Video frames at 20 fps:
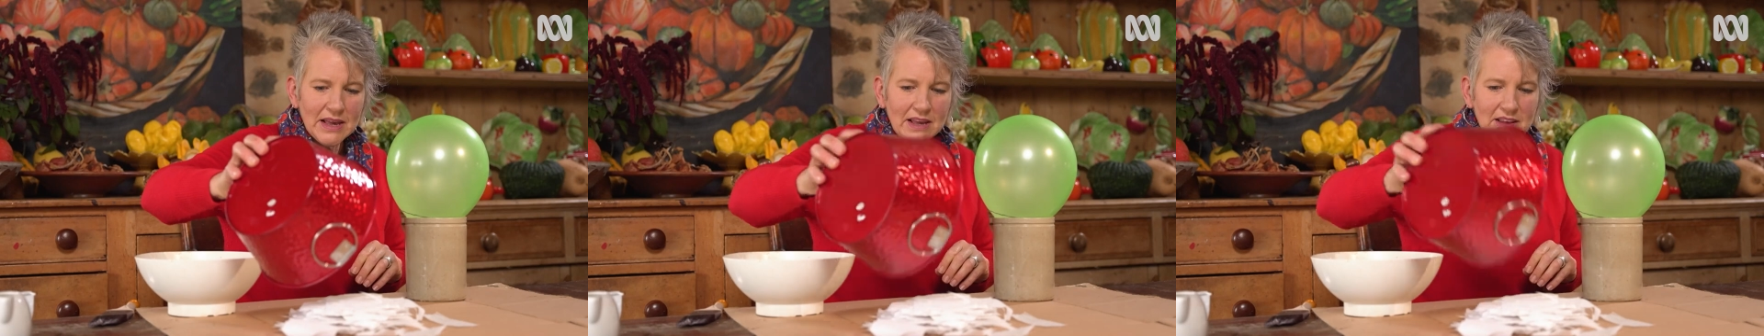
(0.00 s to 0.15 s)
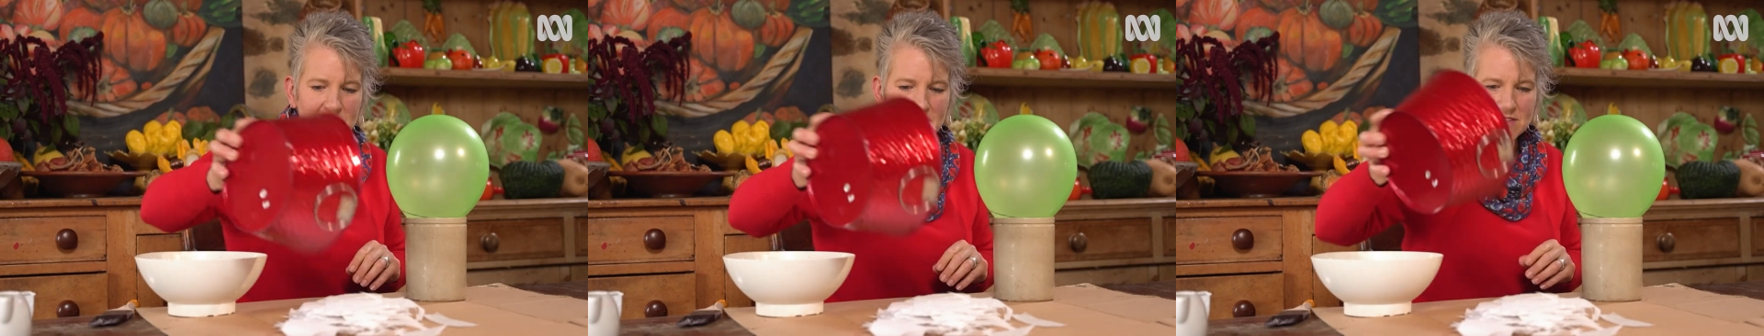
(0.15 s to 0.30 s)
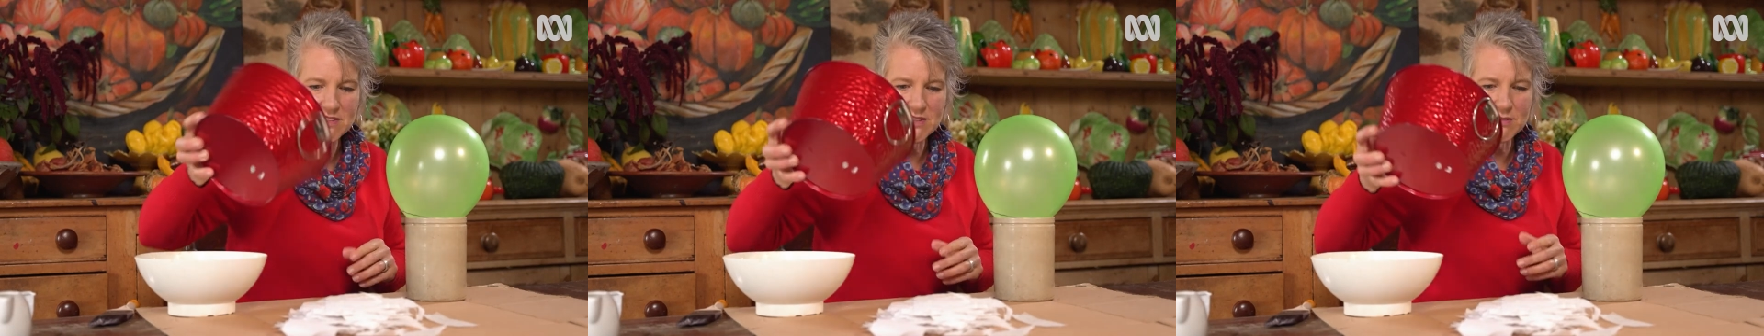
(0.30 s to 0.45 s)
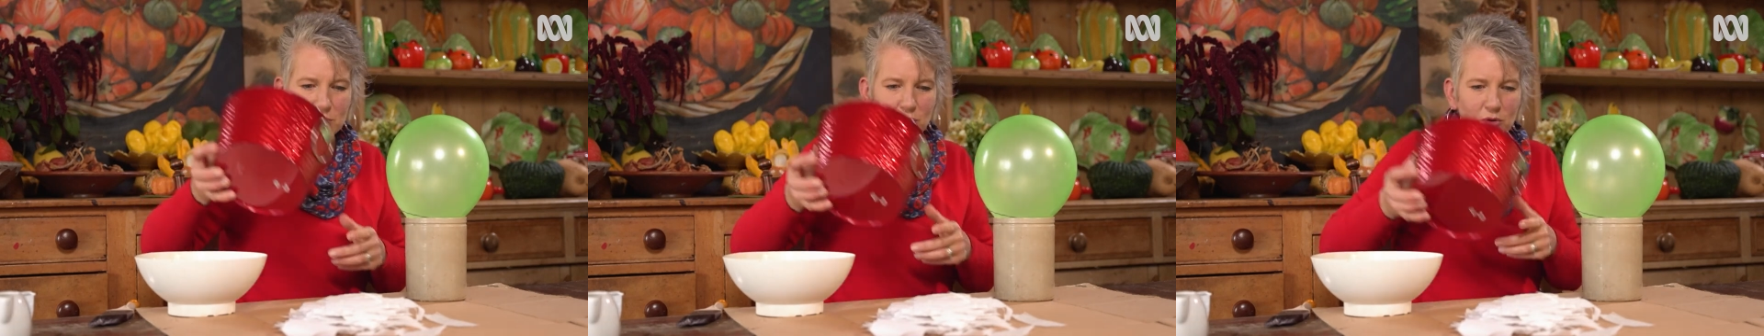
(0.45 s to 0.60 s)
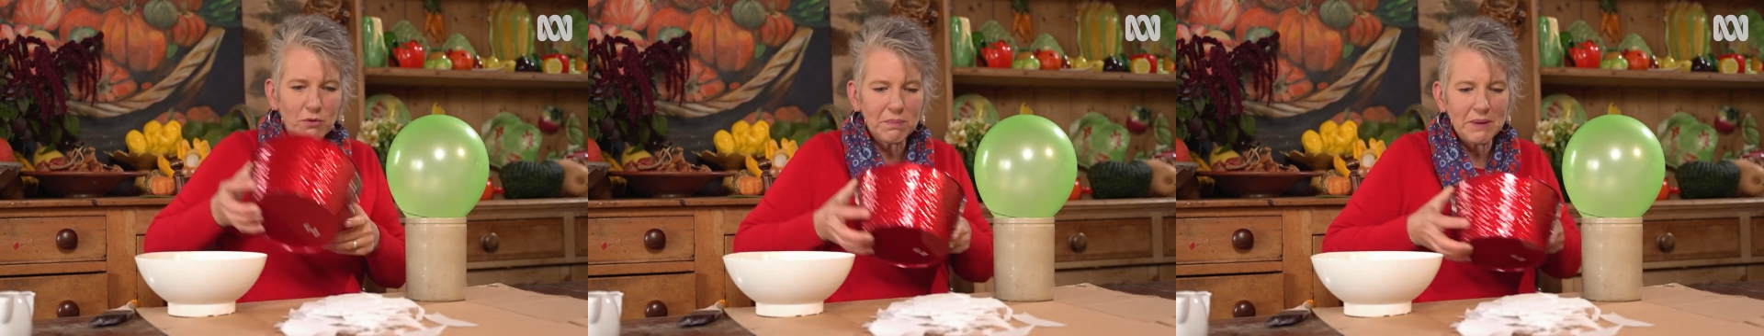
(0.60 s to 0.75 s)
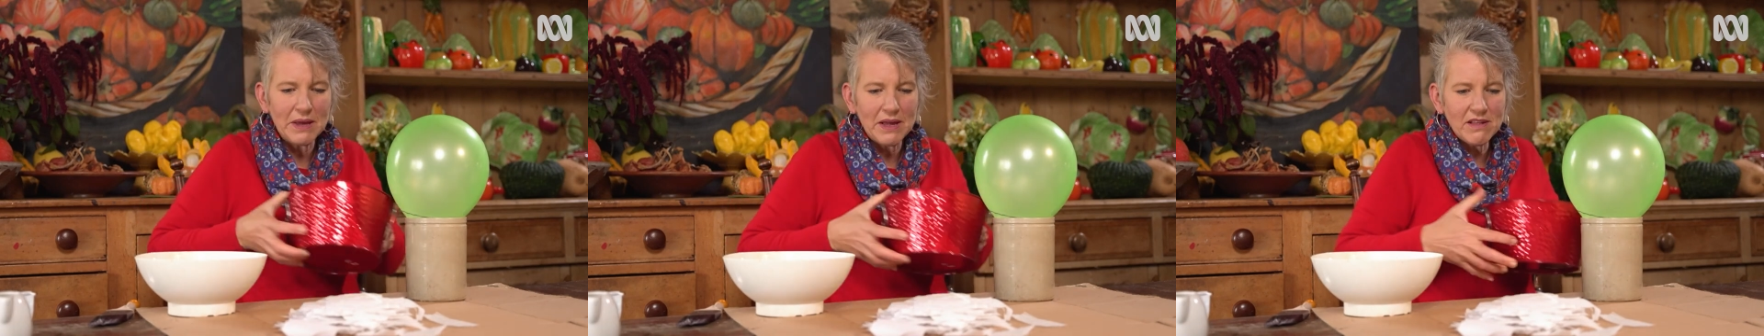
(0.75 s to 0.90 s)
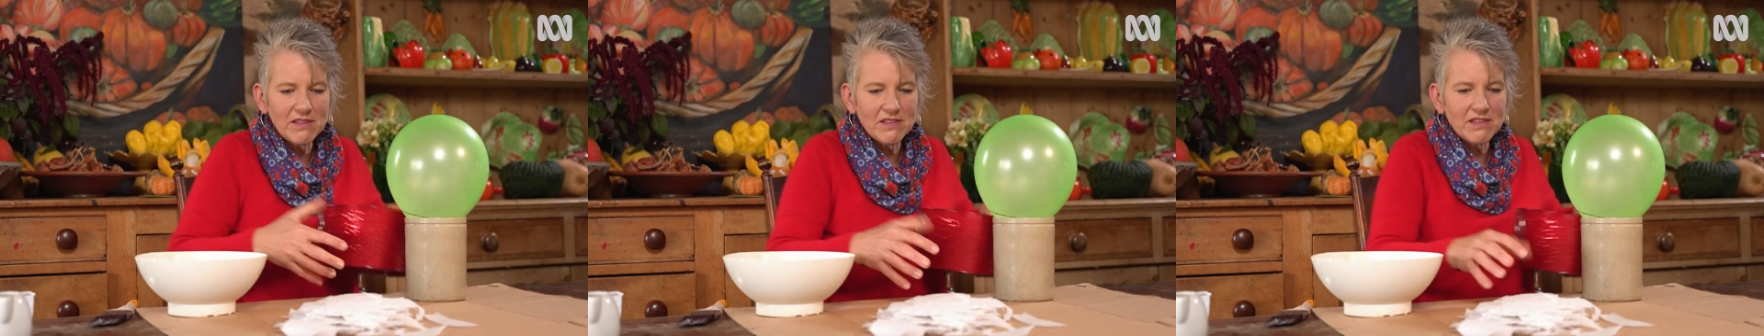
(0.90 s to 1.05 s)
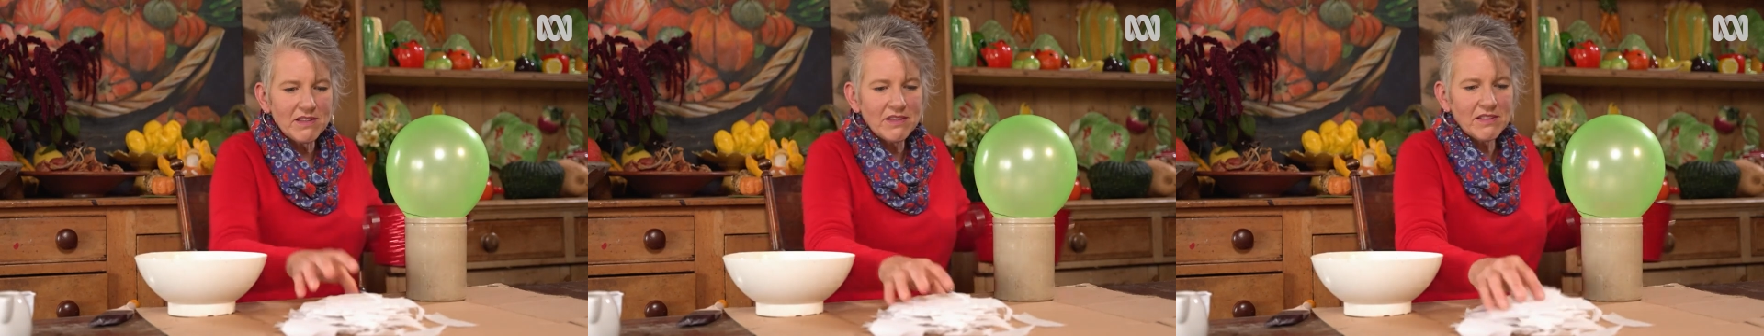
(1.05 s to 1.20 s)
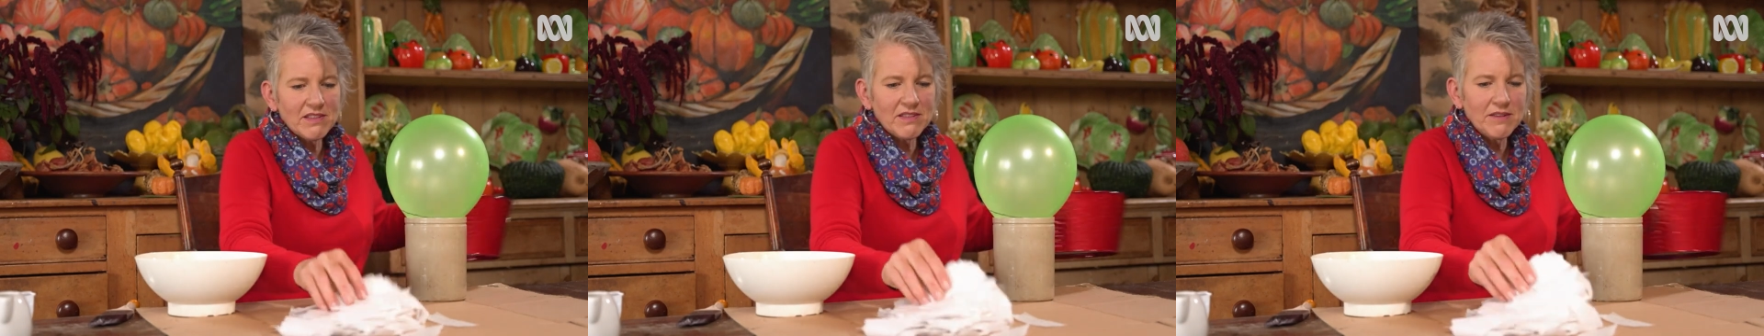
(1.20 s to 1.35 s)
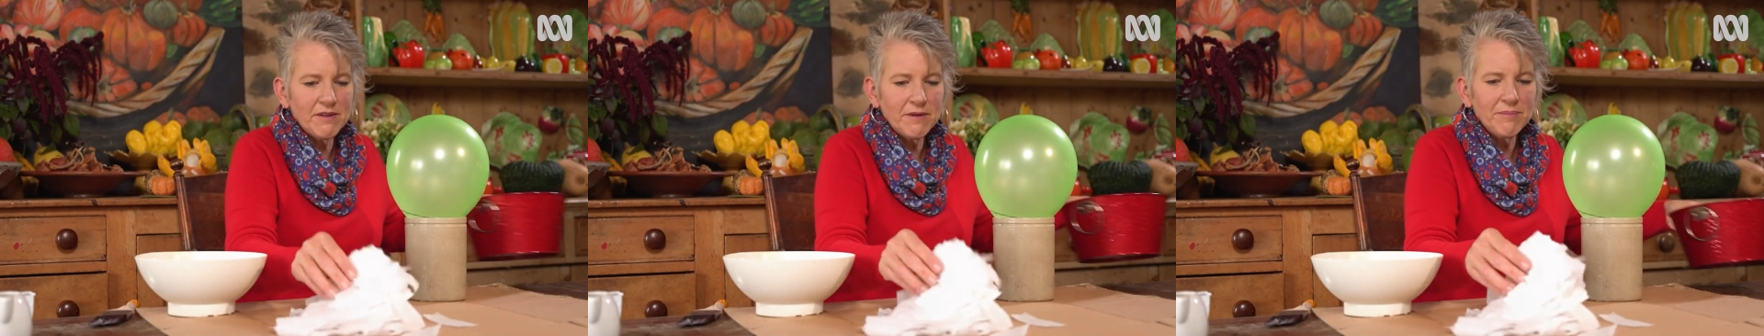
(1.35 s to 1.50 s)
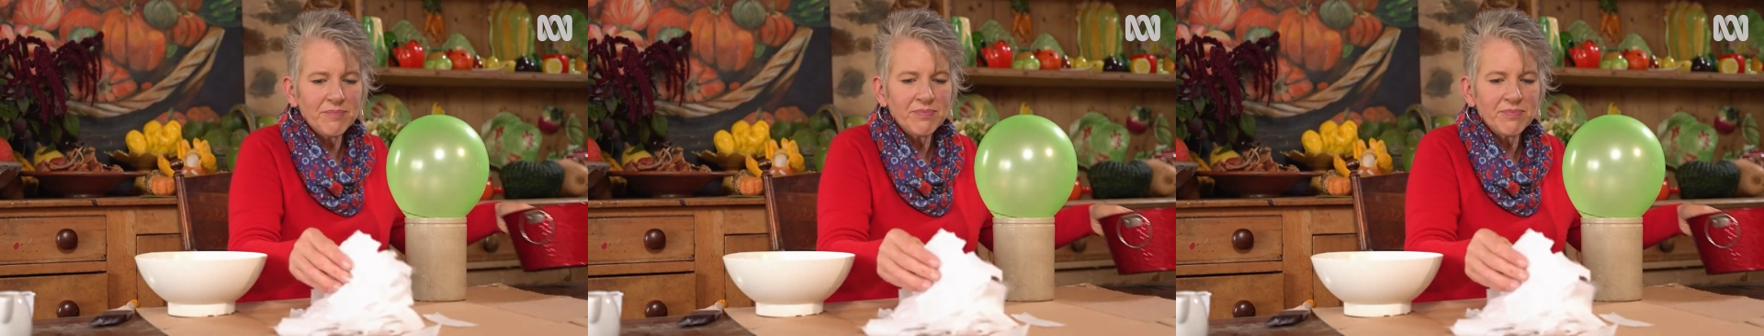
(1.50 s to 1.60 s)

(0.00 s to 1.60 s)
into small pieces